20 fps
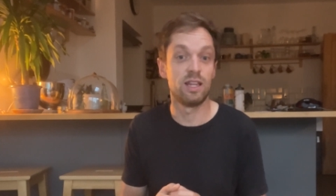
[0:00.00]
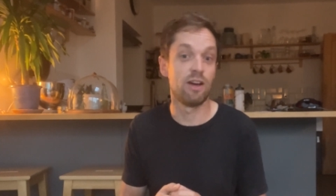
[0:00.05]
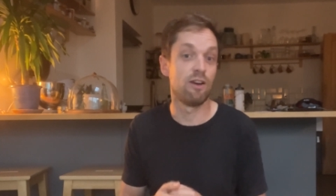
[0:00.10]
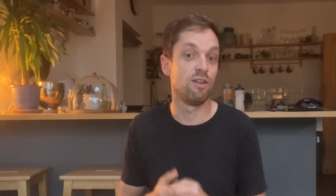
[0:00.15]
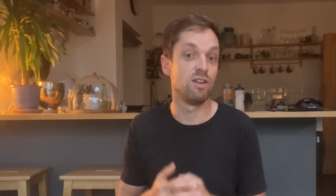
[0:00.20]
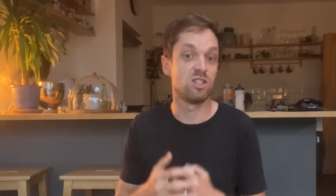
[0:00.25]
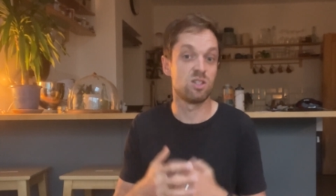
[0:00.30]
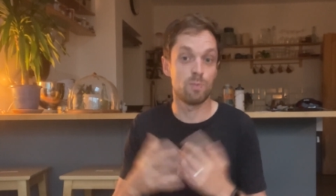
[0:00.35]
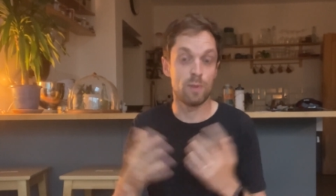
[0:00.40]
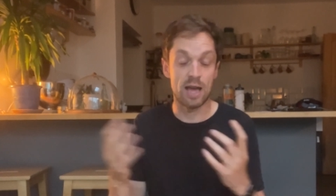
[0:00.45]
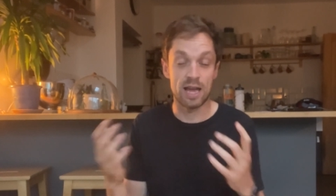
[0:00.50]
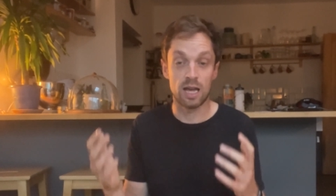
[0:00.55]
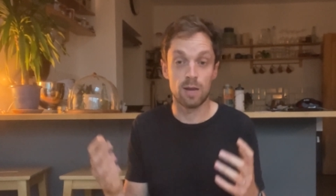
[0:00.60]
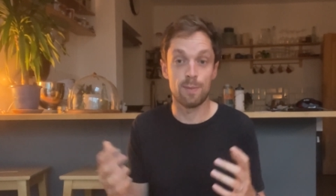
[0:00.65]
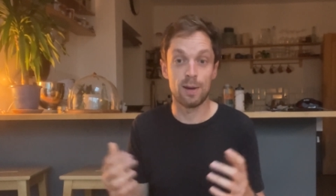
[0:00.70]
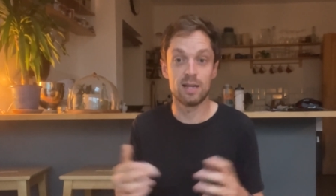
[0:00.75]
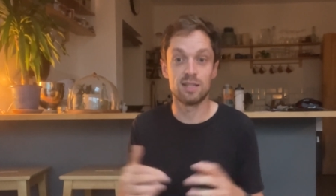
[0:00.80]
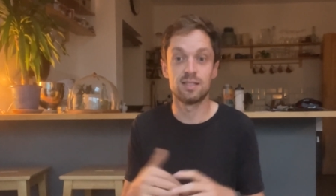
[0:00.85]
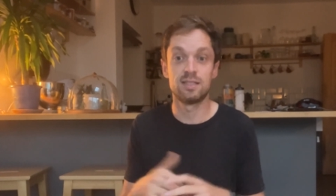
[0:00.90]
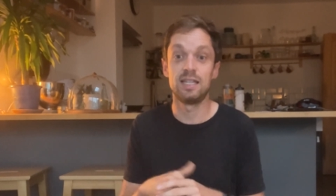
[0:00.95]
there is spare
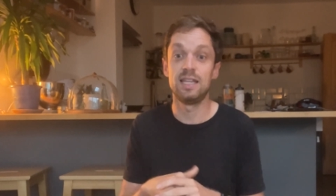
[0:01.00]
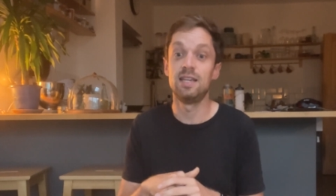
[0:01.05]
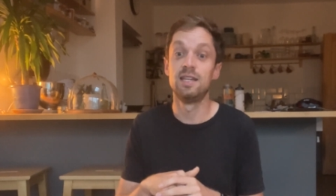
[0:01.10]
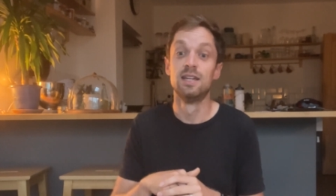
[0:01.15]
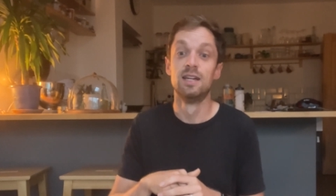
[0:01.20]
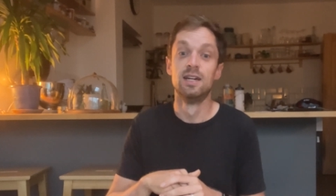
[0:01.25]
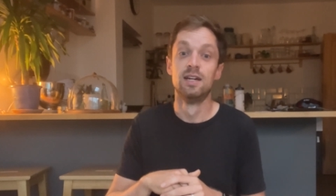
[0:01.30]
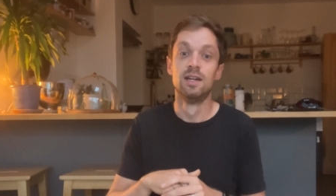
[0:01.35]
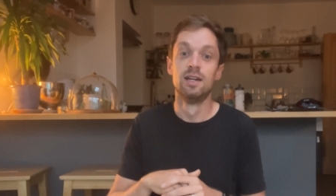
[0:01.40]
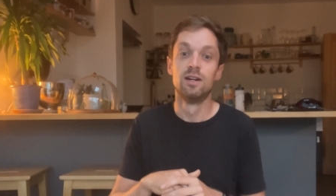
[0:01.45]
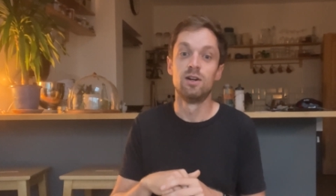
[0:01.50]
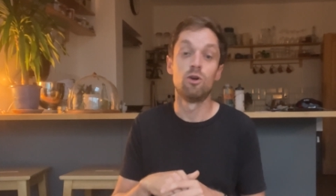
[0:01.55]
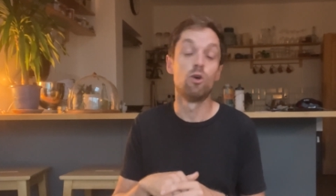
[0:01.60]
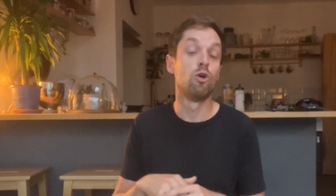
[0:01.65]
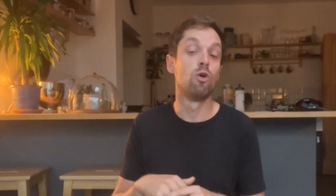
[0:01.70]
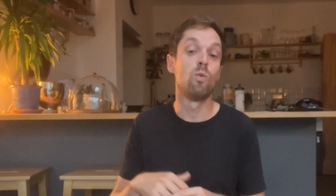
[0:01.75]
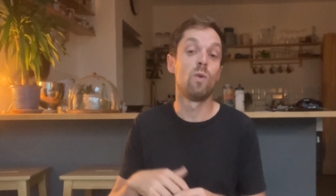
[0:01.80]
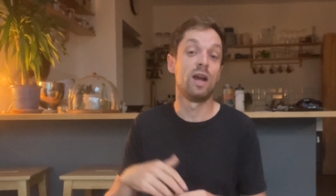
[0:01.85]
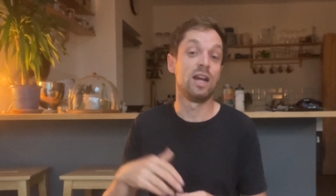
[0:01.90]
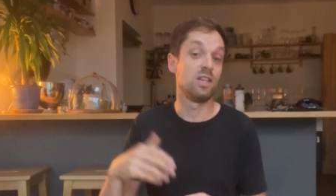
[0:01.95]
capacity
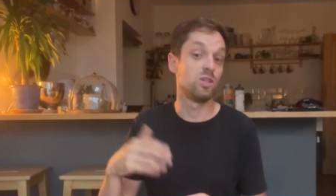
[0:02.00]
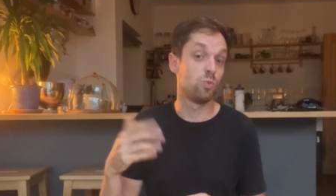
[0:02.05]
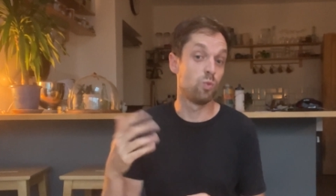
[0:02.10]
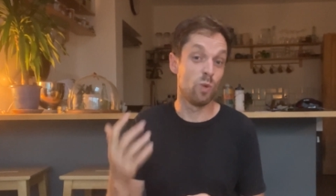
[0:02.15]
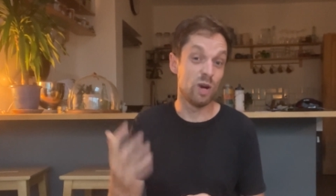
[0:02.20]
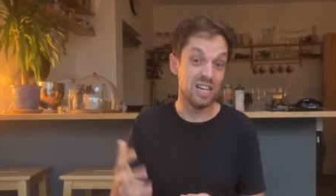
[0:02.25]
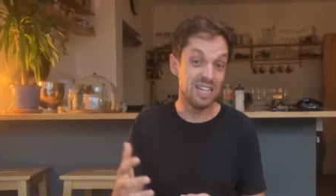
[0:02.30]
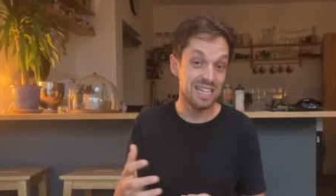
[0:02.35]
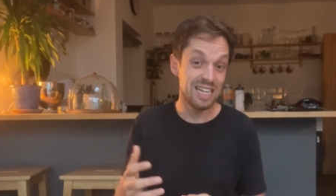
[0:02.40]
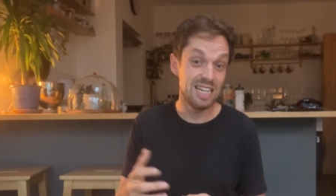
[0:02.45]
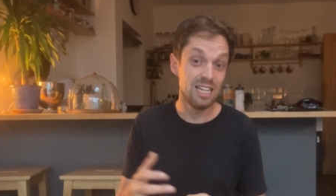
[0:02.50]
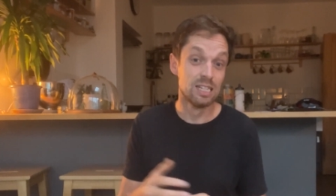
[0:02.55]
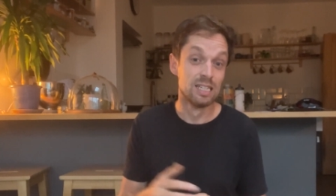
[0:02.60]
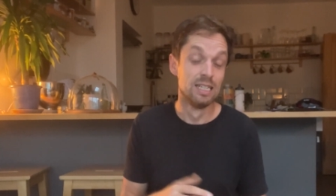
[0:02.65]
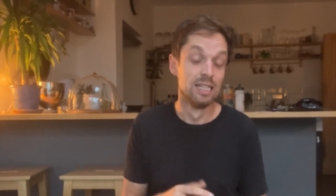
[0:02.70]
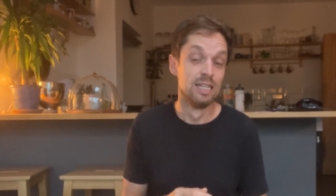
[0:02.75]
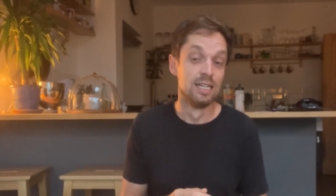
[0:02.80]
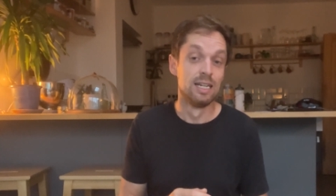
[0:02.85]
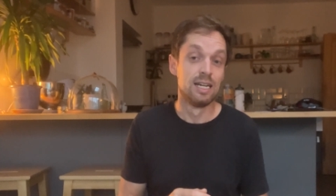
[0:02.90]
or when it's windy,